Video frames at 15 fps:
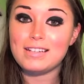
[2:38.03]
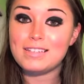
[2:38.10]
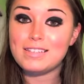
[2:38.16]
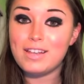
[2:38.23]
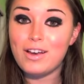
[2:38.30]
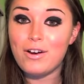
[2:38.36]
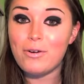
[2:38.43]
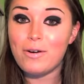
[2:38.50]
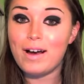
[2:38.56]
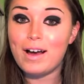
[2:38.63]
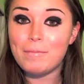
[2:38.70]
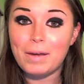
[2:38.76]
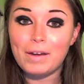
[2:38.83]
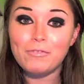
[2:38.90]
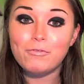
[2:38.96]
So
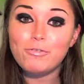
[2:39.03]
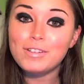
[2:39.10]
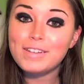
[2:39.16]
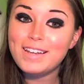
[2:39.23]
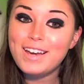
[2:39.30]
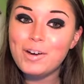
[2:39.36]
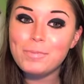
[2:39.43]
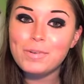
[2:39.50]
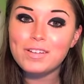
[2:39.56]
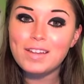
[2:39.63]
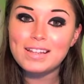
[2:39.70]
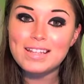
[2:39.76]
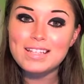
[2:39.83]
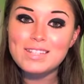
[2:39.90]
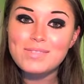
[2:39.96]
I really hope you
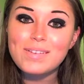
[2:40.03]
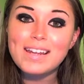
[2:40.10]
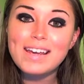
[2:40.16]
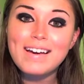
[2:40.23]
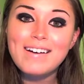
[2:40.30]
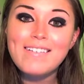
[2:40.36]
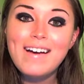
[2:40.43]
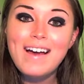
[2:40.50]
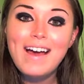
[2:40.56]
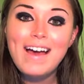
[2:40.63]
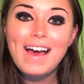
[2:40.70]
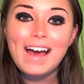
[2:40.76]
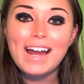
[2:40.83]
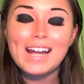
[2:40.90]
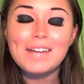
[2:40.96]
like this video,
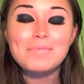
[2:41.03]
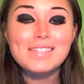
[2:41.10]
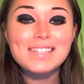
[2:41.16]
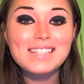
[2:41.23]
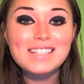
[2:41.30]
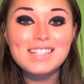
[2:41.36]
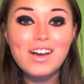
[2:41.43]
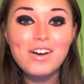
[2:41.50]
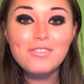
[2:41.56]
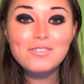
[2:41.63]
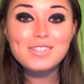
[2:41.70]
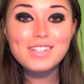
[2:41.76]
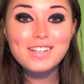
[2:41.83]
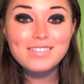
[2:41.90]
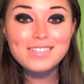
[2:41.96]
and I'm so
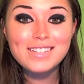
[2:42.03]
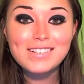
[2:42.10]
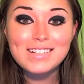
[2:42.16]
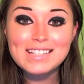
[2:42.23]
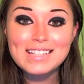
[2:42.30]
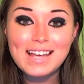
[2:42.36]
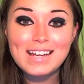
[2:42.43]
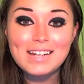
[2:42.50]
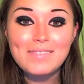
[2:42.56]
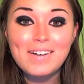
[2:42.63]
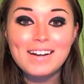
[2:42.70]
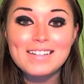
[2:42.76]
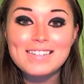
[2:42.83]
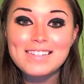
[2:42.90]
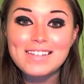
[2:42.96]
excited
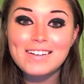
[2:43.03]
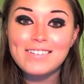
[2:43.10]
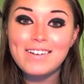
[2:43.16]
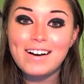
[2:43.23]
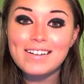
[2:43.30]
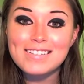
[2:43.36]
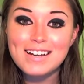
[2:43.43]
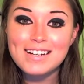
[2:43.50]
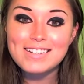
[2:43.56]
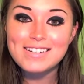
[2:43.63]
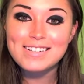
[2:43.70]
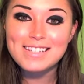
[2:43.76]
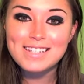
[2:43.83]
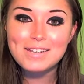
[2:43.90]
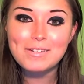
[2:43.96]
about it. So I'll talk to
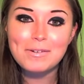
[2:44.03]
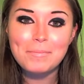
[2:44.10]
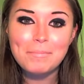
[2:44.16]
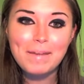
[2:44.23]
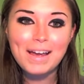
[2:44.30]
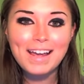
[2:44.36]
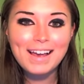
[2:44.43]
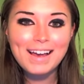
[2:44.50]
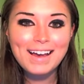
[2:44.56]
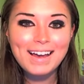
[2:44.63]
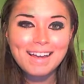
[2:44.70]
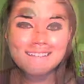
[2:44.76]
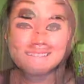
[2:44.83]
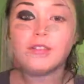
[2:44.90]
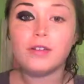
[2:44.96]
y'all soon. Bye
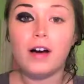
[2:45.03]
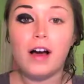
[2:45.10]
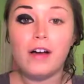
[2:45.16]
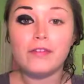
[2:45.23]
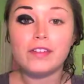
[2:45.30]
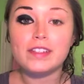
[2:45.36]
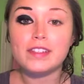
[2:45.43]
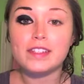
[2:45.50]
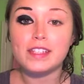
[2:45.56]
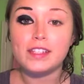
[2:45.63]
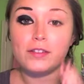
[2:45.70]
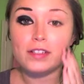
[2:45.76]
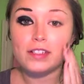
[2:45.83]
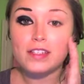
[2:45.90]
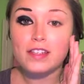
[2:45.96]
guys! So obviously
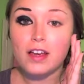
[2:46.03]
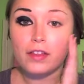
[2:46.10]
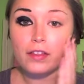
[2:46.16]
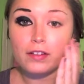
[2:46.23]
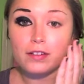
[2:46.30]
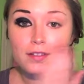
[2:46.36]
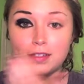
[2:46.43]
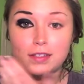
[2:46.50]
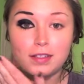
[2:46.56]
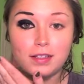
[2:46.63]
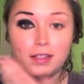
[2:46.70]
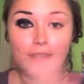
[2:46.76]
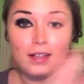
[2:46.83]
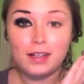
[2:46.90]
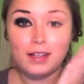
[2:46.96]
you can tell there's
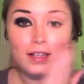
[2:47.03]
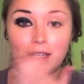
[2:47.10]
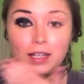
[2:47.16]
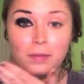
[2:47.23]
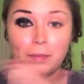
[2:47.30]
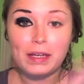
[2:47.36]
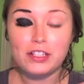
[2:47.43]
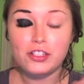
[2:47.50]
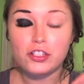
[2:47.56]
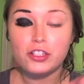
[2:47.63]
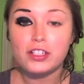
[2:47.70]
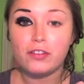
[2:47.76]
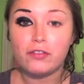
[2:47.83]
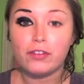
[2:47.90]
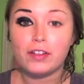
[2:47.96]
a major
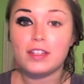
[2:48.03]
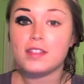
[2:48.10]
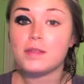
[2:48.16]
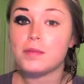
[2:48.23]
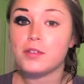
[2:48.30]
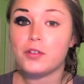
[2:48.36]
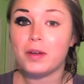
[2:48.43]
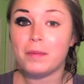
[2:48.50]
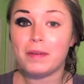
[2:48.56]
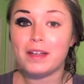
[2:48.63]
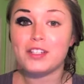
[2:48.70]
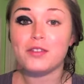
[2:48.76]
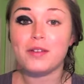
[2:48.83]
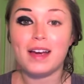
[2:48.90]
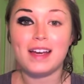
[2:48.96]
difference between my
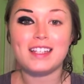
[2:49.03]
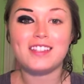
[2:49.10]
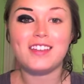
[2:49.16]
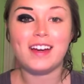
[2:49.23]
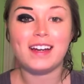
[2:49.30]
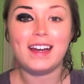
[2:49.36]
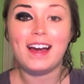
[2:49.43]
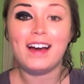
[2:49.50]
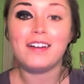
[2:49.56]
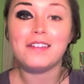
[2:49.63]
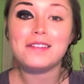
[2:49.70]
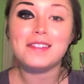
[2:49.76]
two eyes right now.